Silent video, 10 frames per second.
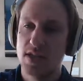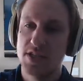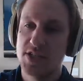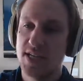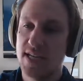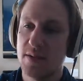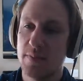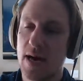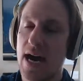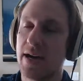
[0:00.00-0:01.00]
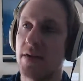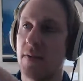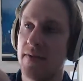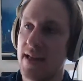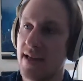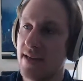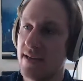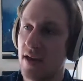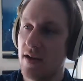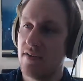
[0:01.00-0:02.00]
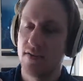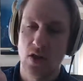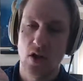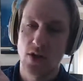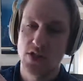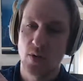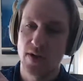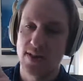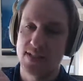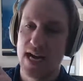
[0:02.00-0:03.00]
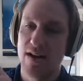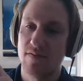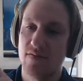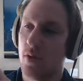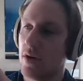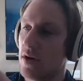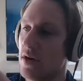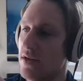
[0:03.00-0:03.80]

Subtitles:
chin at the bottom and then a larger one at the top for